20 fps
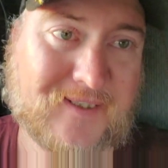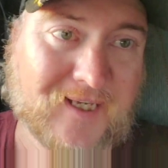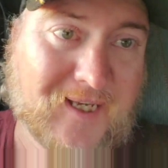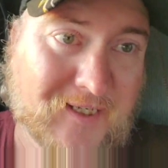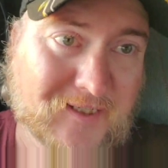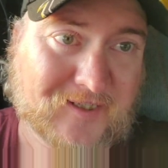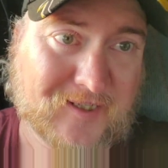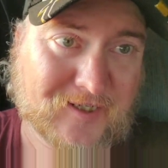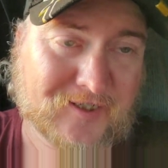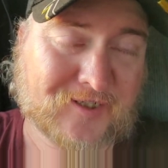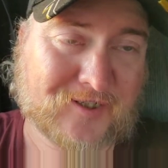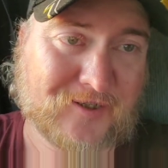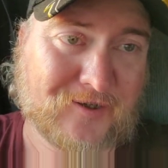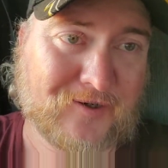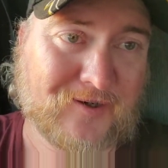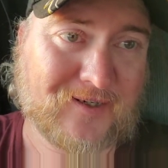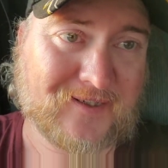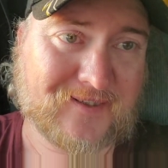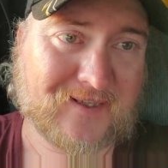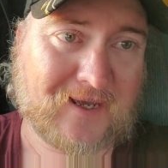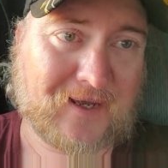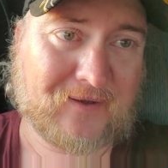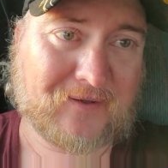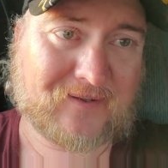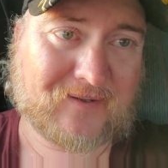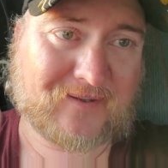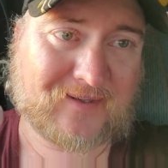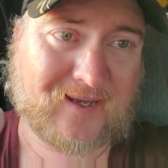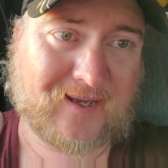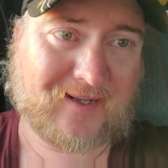Just as sure as
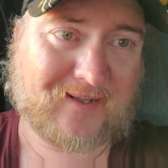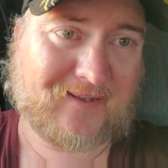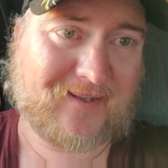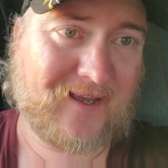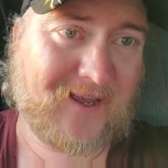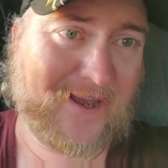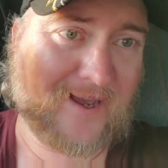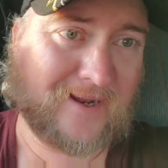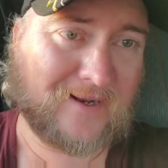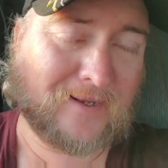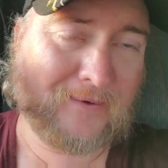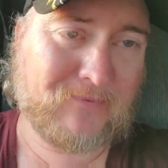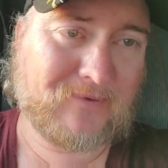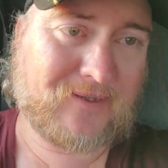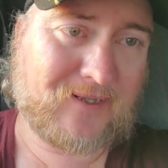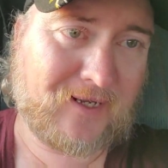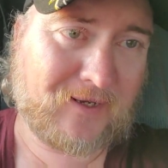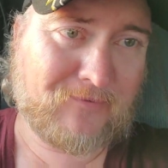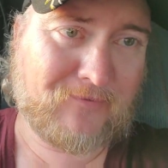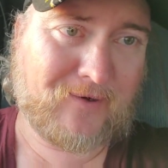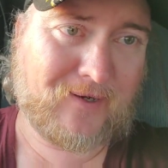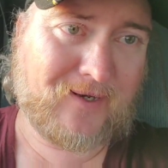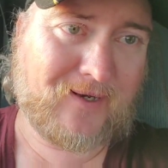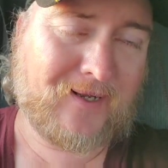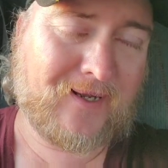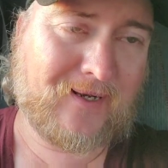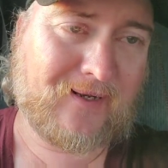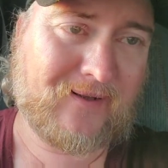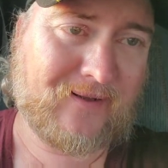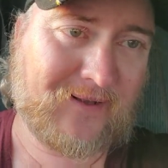I said that and was getting ready
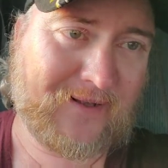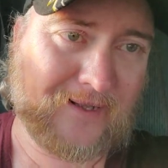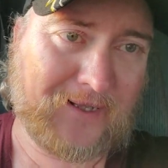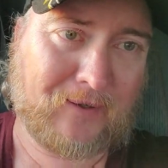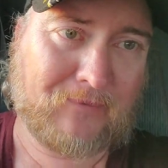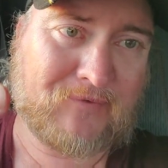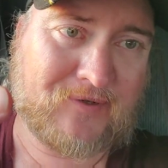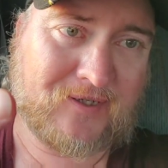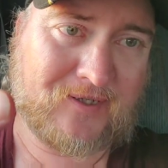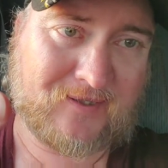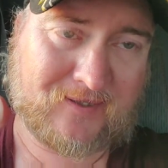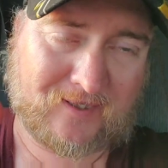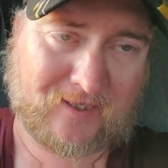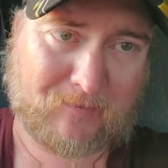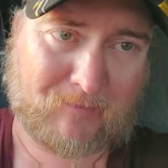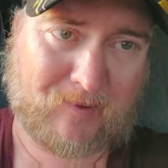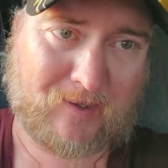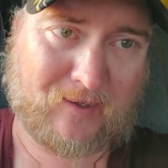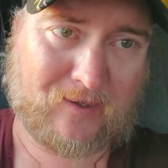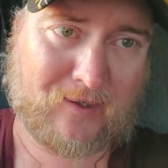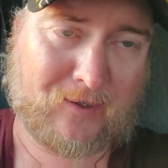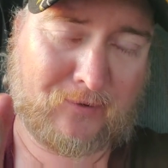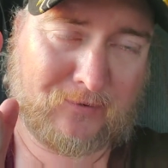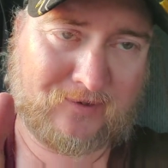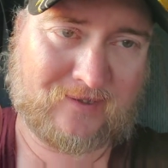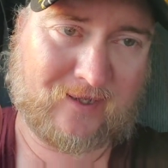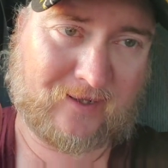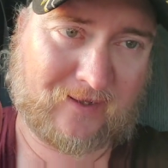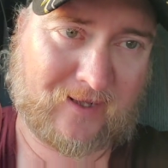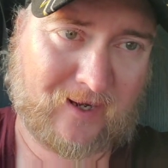to head to the Love, she sent me a load.
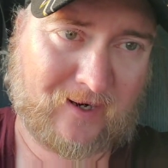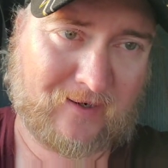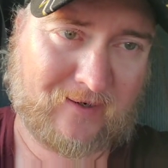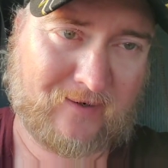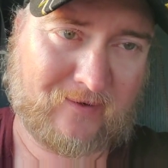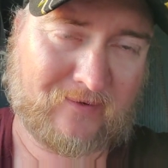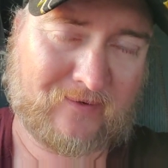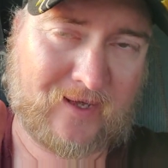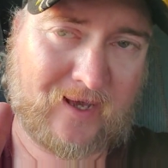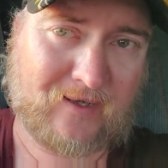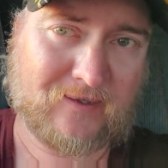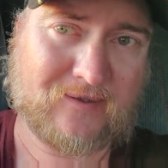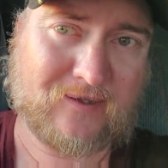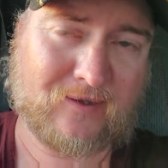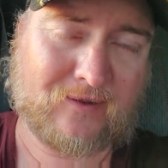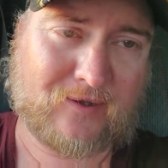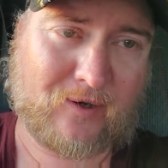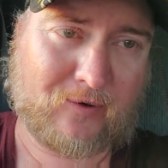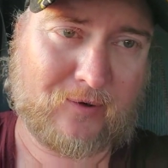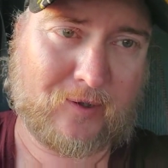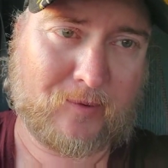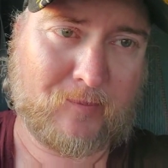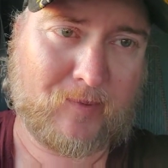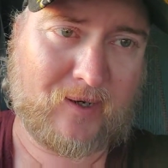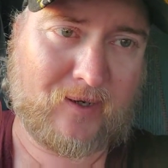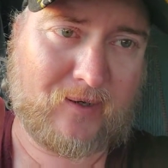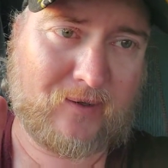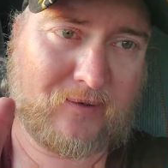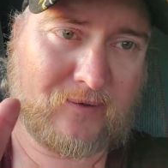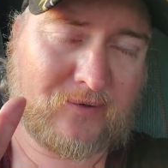It's 1,030
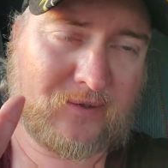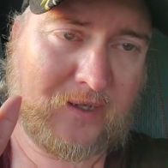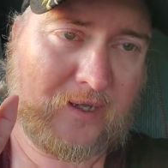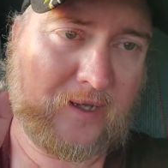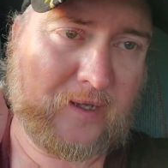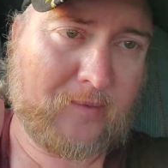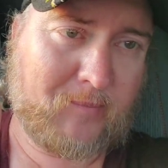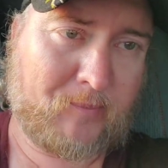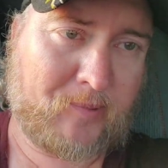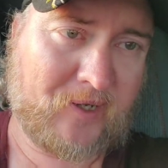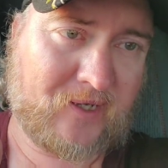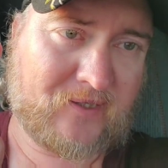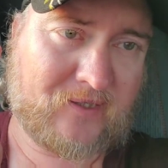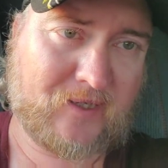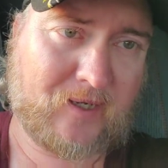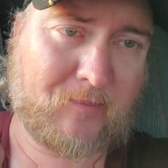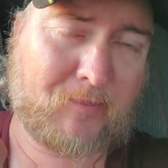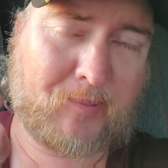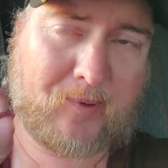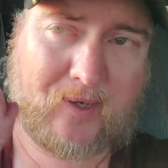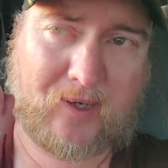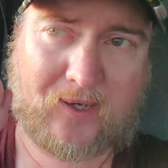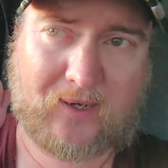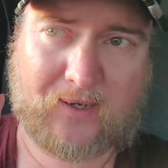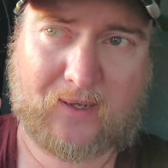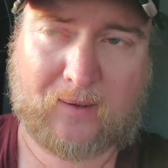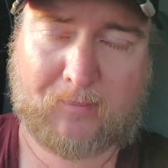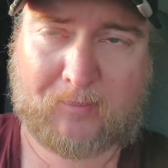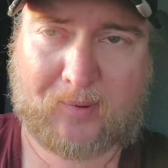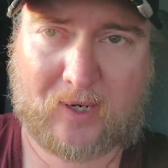miles, picks up
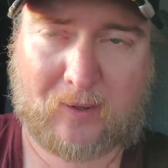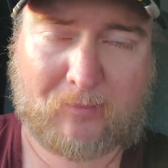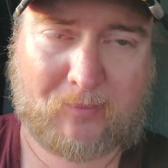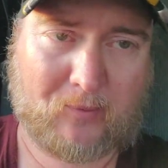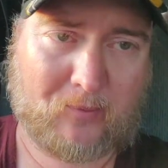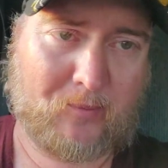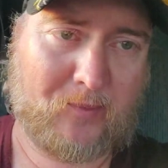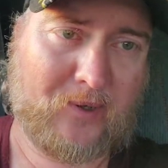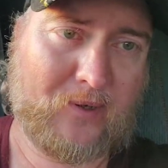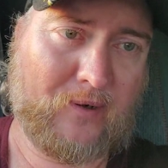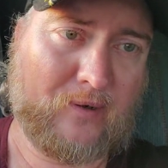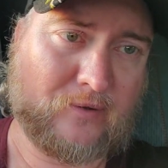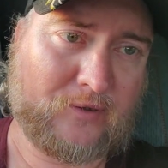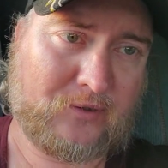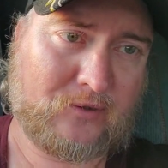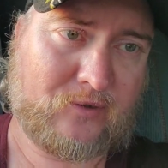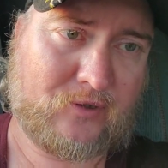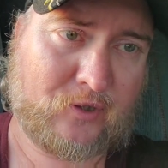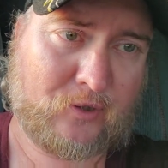at a paper mill